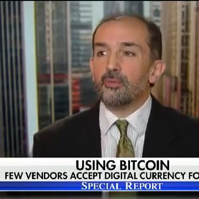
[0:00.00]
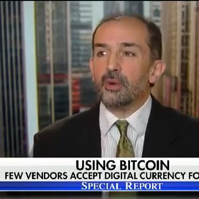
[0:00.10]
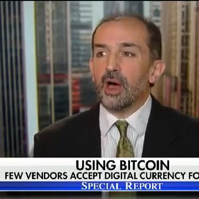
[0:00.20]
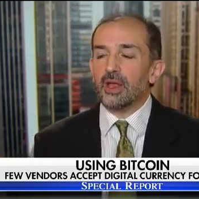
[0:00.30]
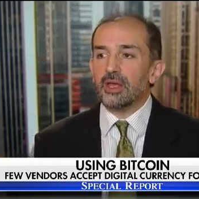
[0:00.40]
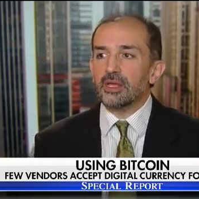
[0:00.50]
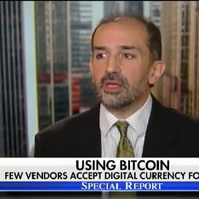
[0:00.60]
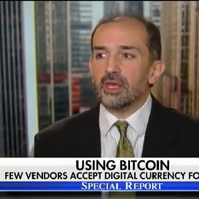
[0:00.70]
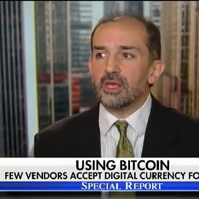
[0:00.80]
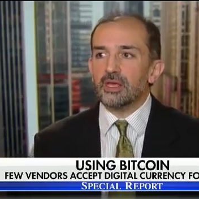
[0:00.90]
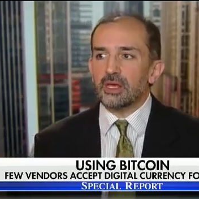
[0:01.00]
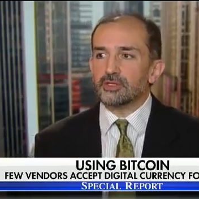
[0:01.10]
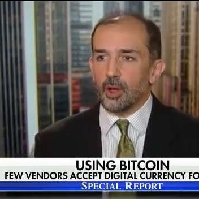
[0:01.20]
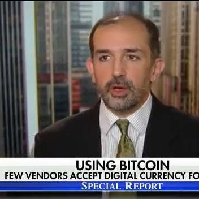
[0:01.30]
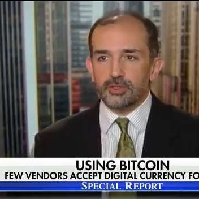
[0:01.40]
But
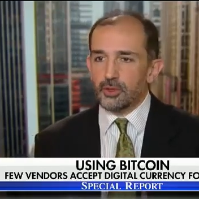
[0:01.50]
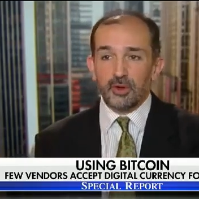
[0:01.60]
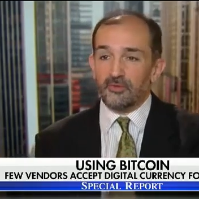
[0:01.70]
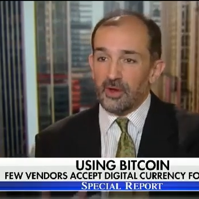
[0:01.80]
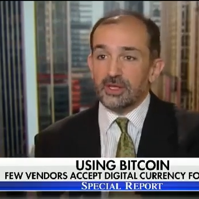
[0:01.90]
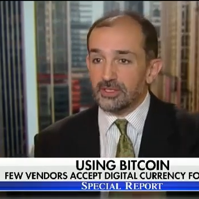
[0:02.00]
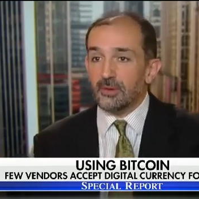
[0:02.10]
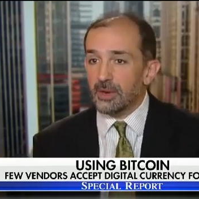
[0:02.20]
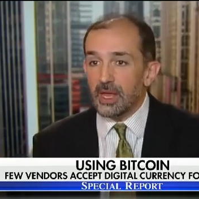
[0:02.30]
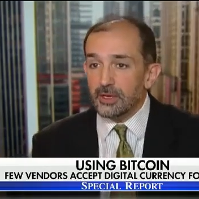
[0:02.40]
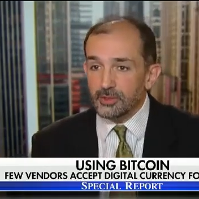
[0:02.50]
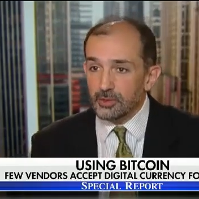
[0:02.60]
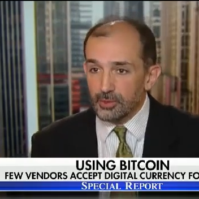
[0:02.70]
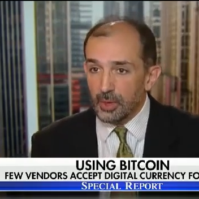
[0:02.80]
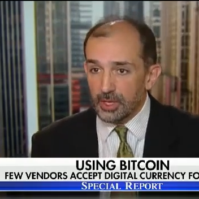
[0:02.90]
as long as you can find somebody else
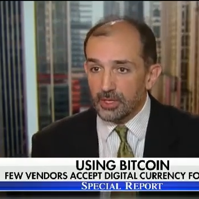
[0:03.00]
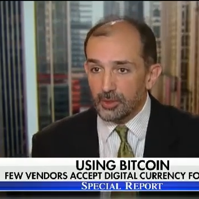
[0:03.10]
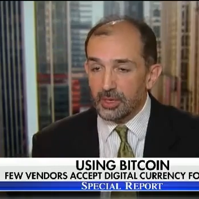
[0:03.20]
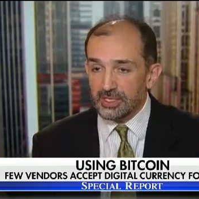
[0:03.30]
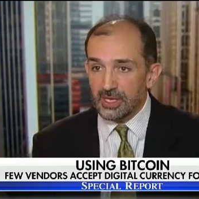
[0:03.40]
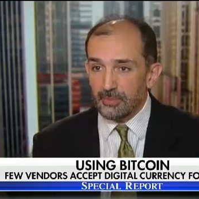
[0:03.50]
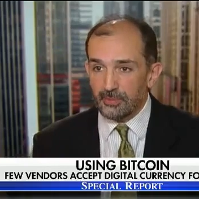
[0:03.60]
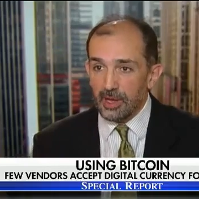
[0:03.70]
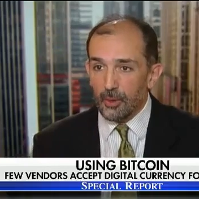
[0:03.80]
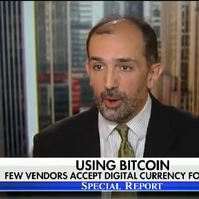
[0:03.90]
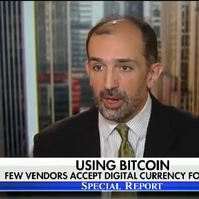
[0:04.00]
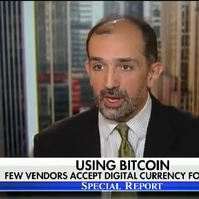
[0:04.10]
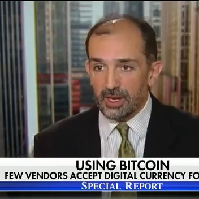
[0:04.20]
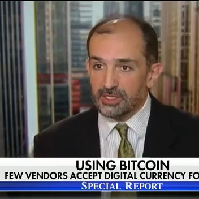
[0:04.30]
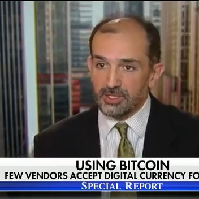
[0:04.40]
who is willing to accept
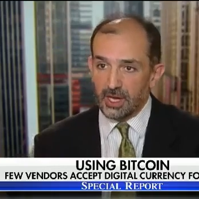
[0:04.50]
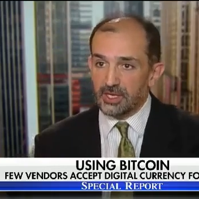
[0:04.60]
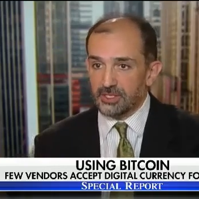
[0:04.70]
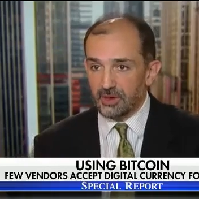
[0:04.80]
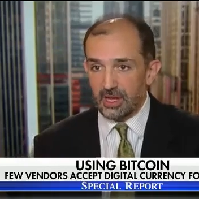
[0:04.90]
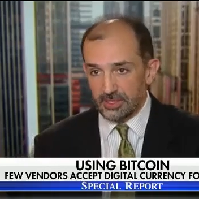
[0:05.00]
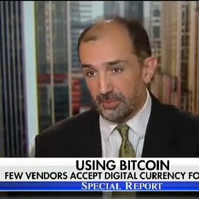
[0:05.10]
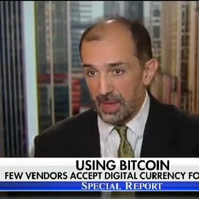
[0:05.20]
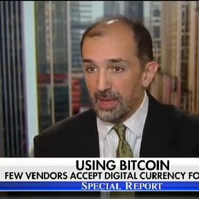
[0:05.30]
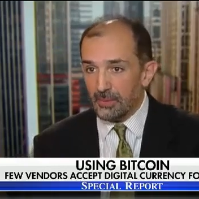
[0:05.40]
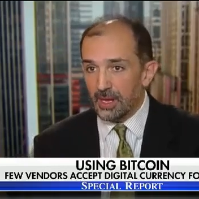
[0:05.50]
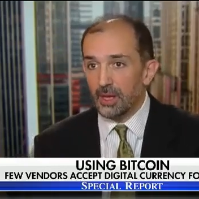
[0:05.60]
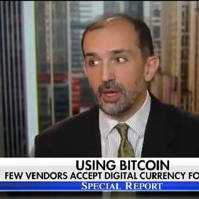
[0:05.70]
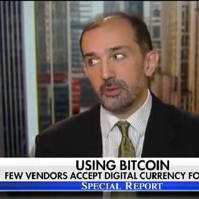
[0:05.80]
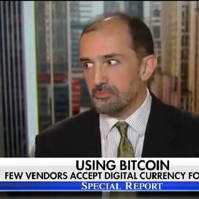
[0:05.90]
Bitcoin in exchange as a payment,